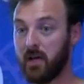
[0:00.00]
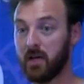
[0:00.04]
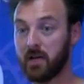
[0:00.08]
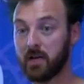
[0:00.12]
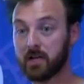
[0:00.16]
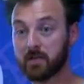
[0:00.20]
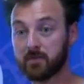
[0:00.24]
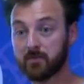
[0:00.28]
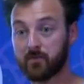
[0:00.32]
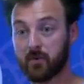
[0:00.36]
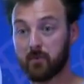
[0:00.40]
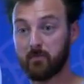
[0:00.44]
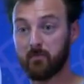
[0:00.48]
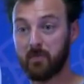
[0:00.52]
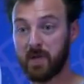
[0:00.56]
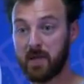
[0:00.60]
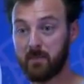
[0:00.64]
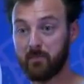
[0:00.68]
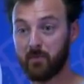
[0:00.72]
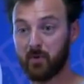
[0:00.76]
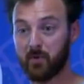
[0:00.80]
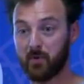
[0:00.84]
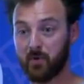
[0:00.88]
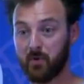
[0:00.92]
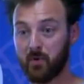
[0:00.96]
hear from
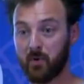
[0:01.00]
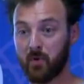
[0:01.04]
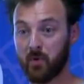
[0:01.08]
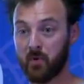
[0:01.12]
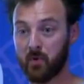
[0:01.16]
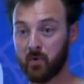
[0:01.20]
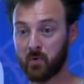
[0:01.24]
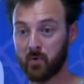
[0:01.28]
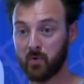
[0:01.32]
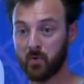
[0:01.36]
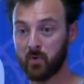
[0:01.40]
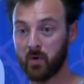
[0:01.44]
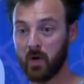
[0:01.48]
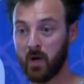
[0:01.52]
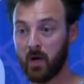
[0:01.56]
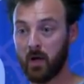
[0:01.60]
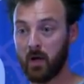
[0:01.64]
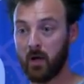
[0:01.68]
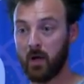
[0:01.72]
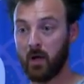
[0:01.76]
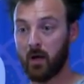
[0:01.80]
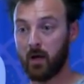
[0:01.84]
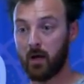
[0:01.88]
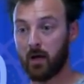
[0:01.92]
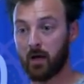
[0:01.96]
people who
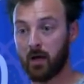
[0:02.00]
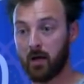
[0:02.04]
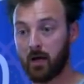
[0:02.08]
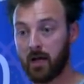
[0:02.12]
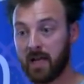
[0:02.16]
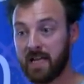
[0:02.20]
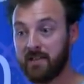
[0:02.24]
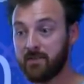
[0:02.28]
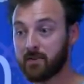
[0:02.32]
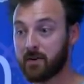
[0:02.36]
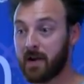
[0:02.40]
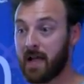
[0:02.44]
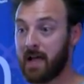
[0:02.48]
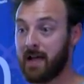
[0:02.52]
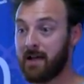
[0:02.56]
either